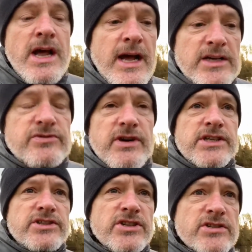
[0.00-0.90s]

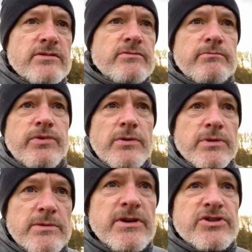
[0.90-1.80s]
ex-Rangers,
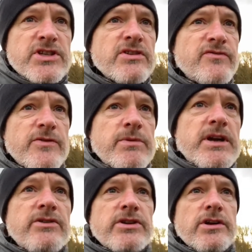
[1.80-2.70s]
probably the most skillful
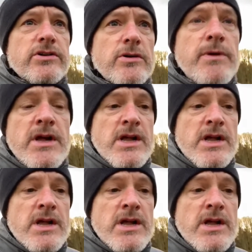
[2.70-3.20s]
player at the club,